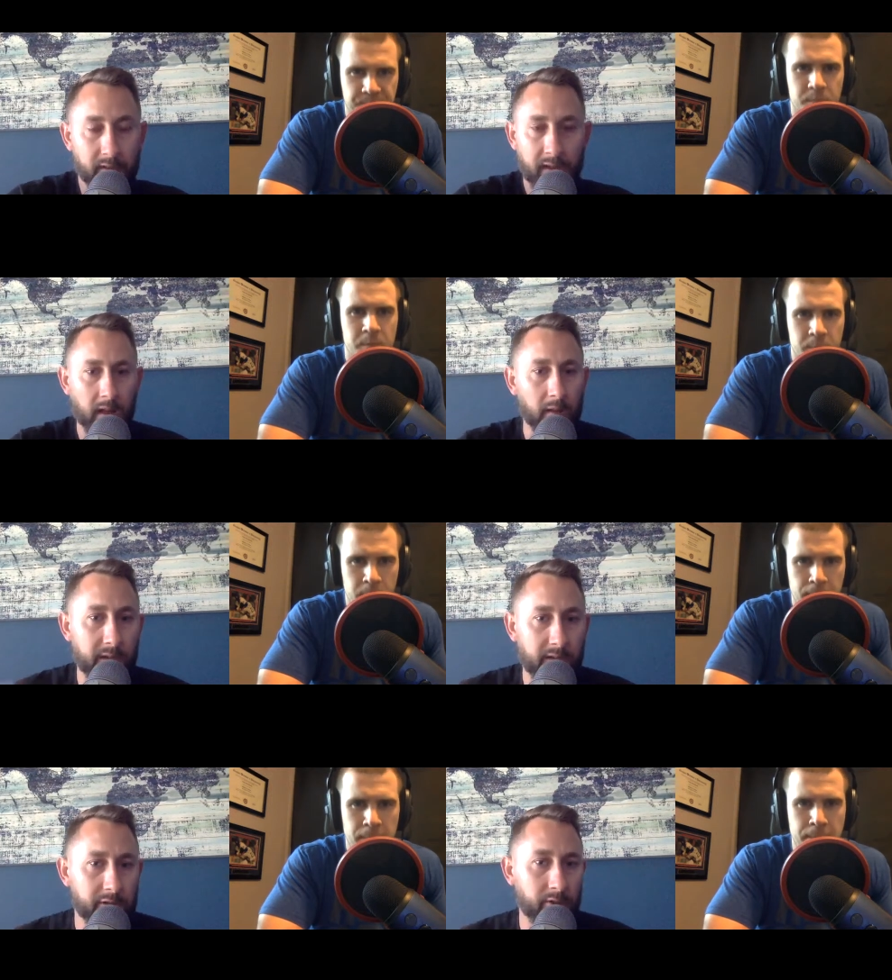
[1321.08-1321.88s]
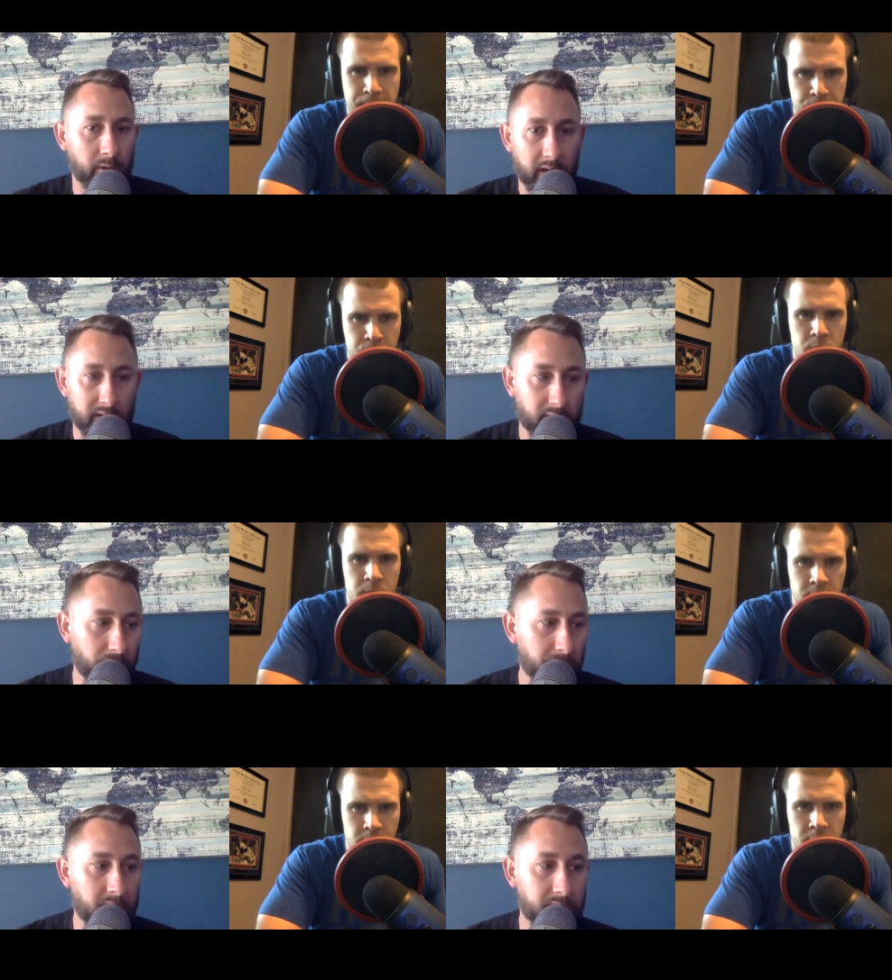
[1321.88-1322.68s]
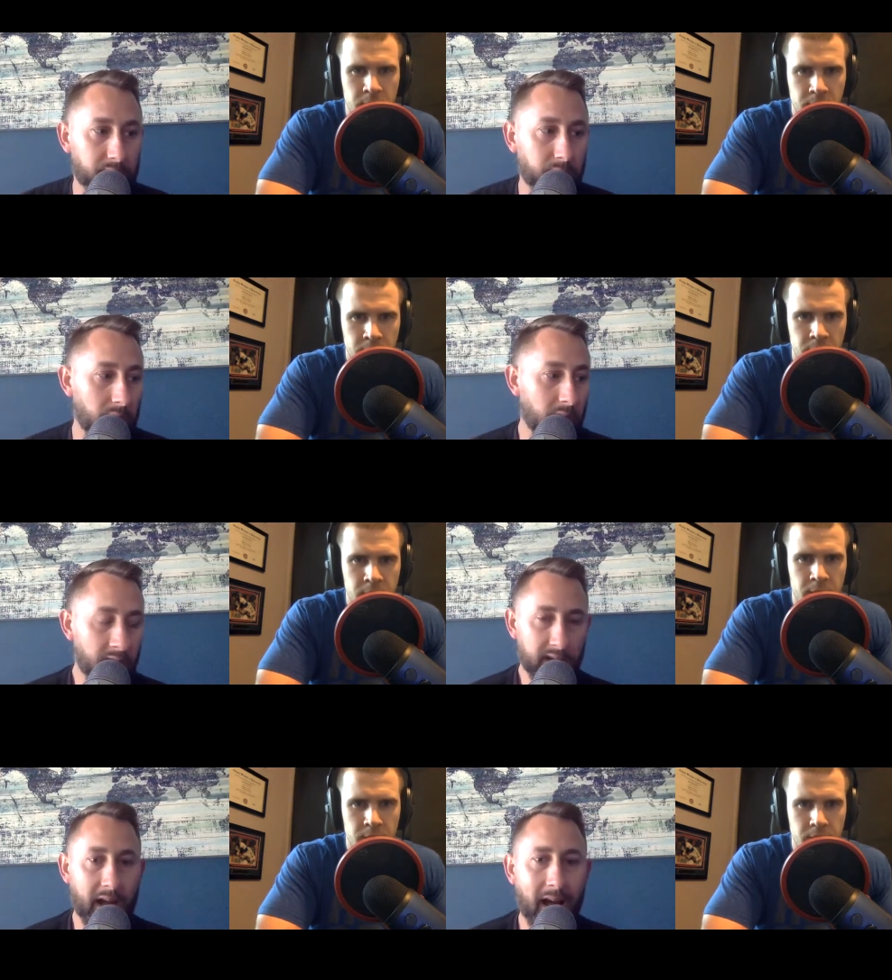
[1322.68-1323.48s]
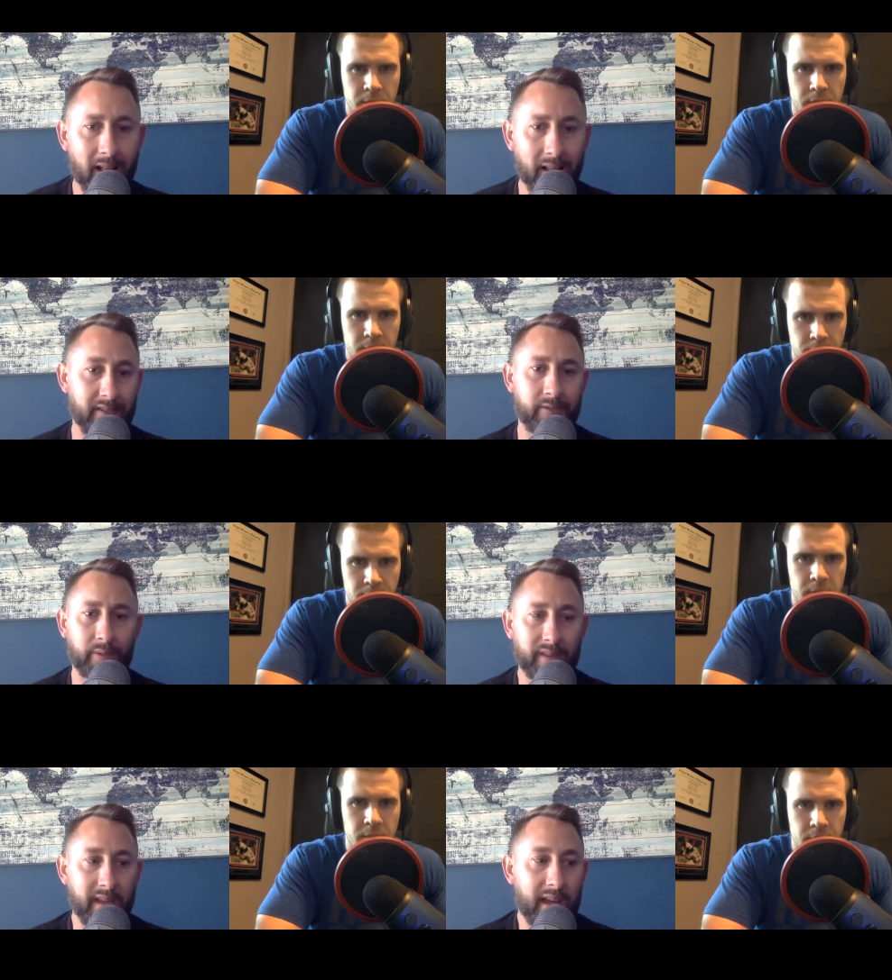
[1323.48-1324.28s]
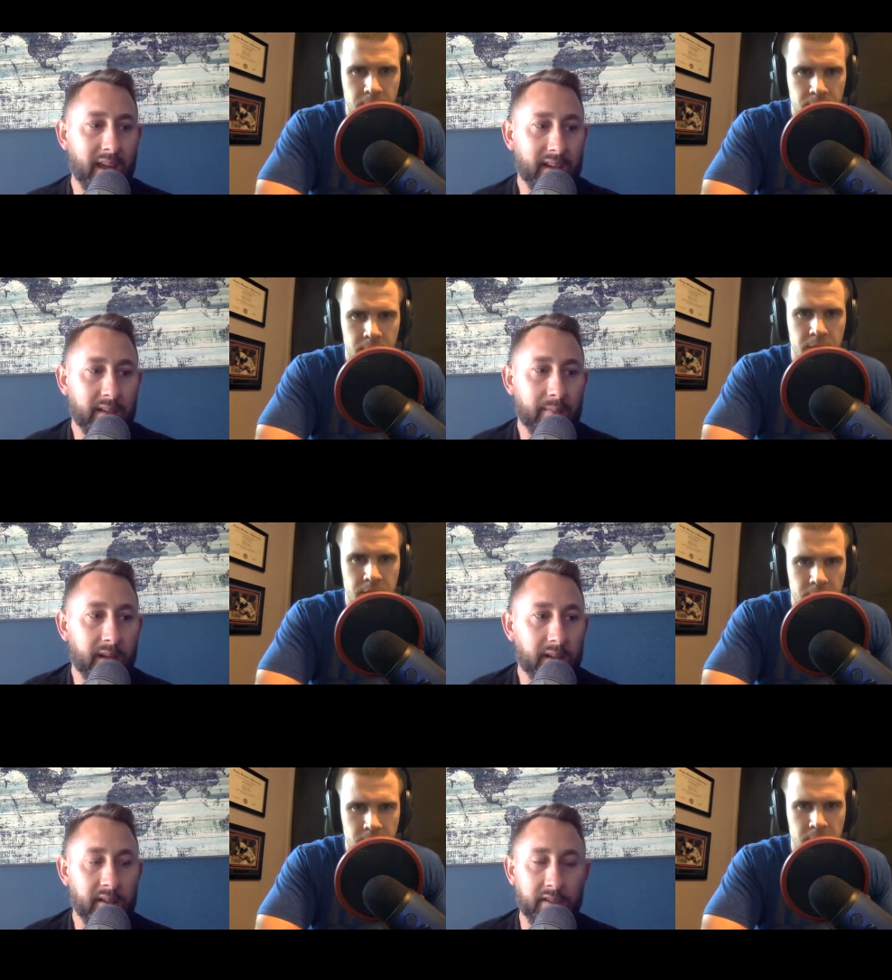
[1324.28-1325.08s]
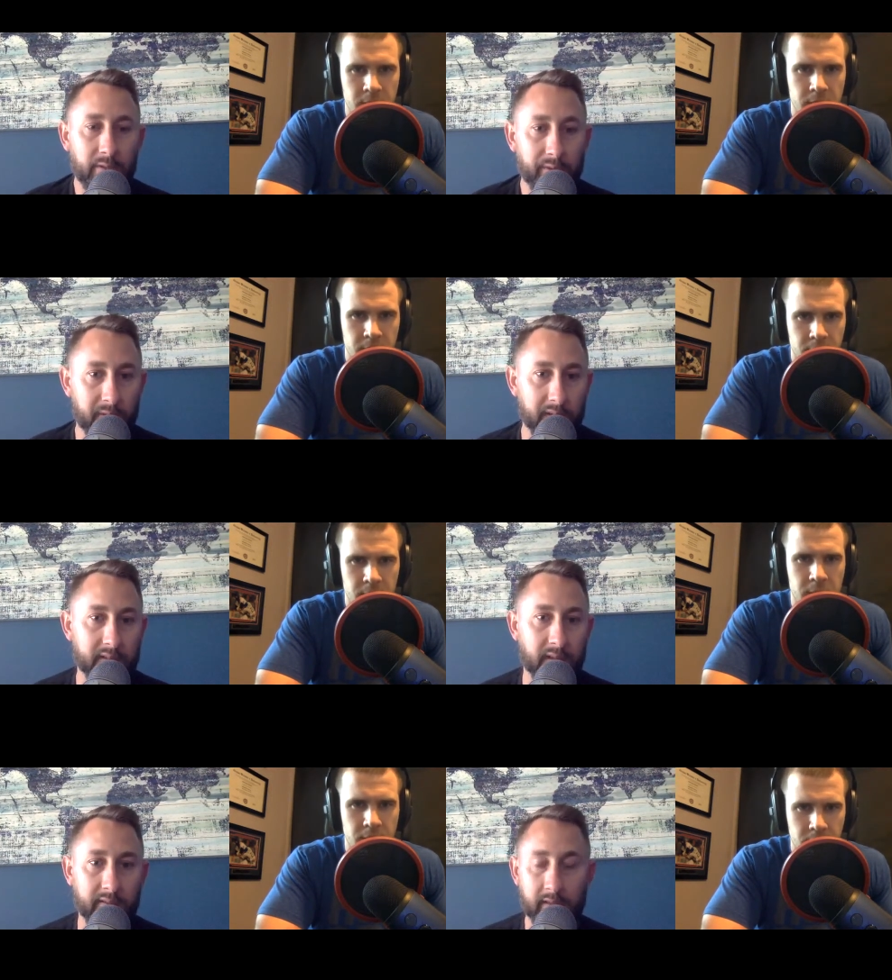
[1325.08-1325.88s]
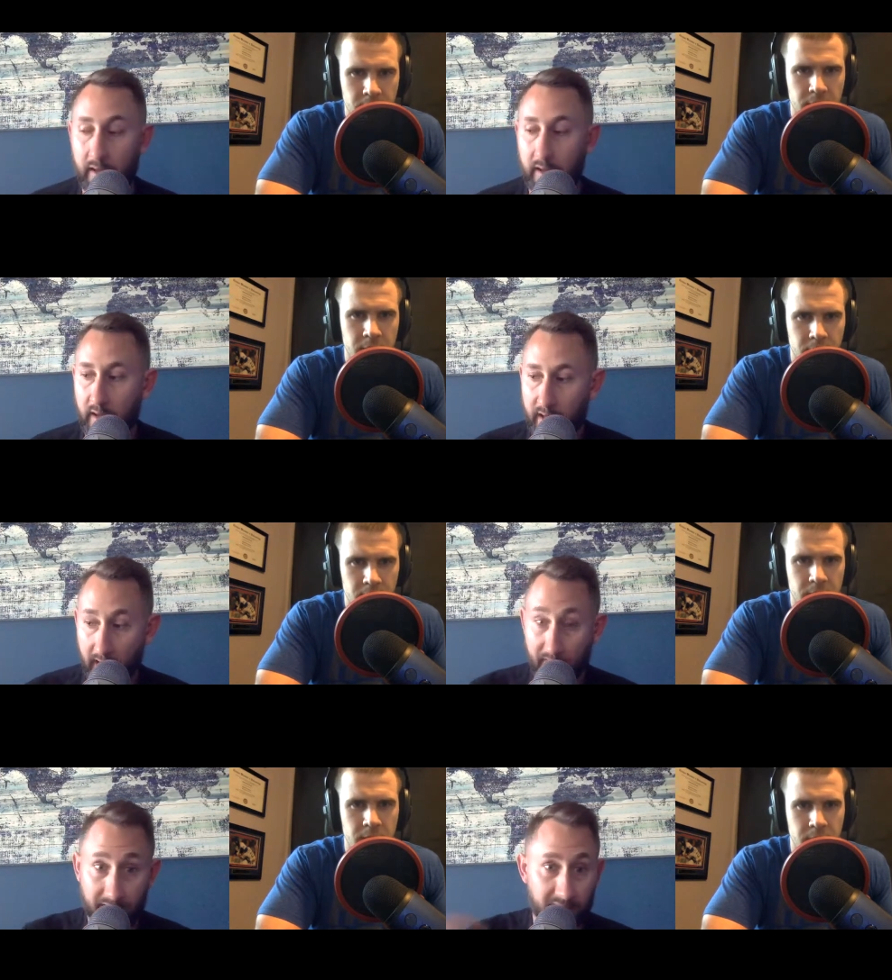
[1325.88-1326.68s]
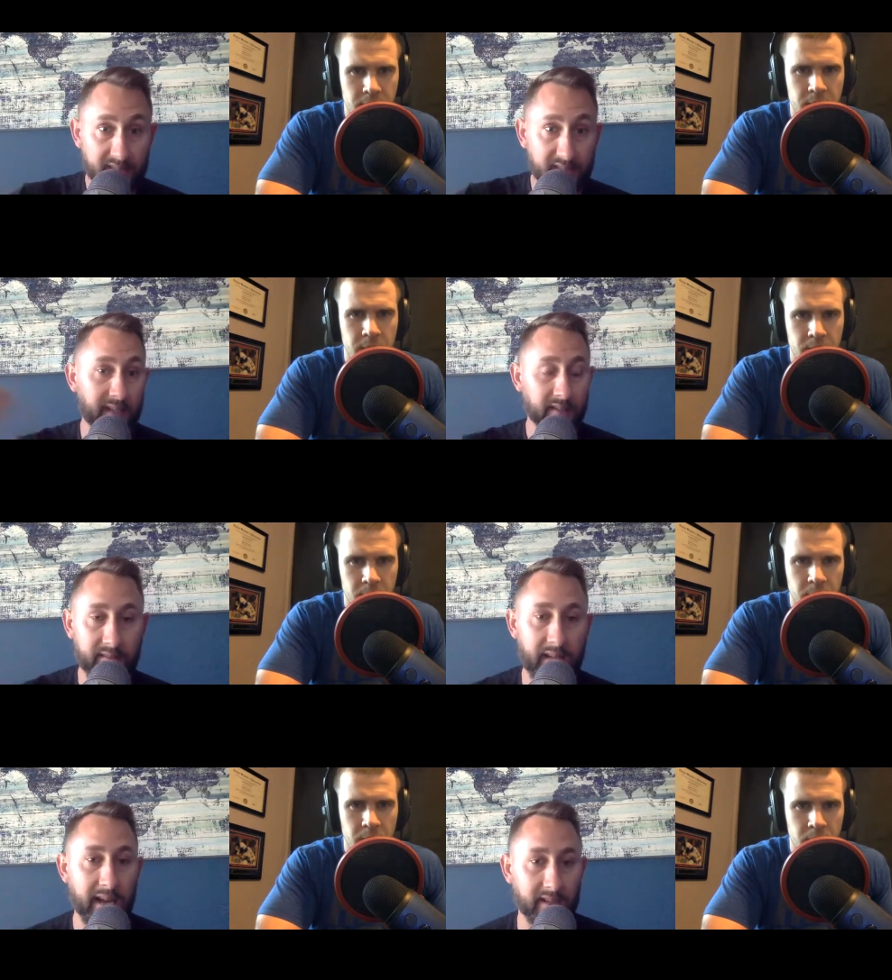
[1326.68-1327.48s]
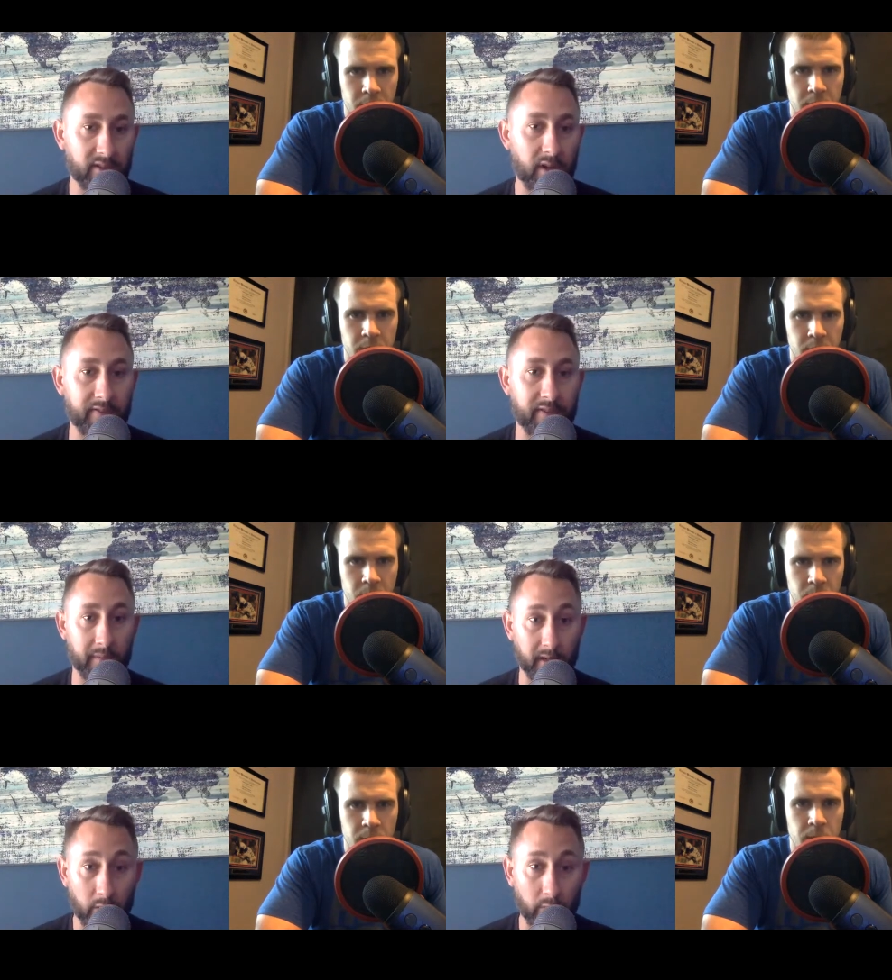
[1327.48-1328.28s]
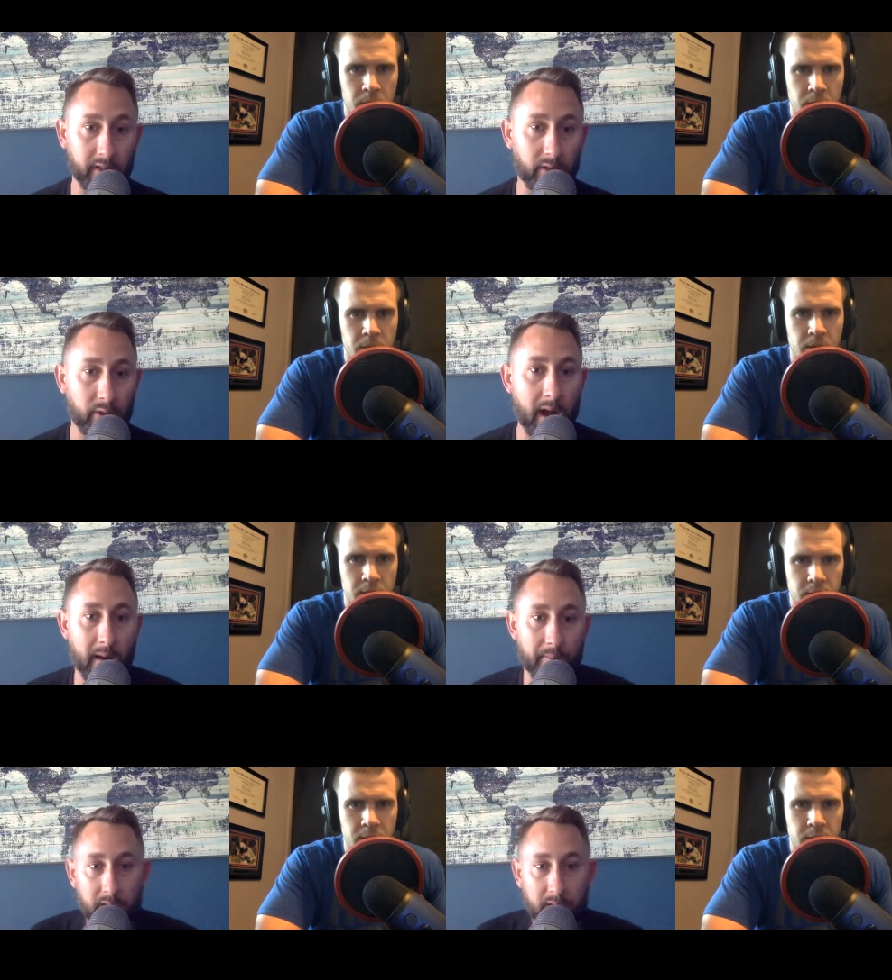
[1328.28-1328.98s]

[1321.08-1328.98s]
Speaker 1: elementary school, high school, middle school, college, what the heck am I going to do with myself? And then this thing takes off and I'm like, holy crap.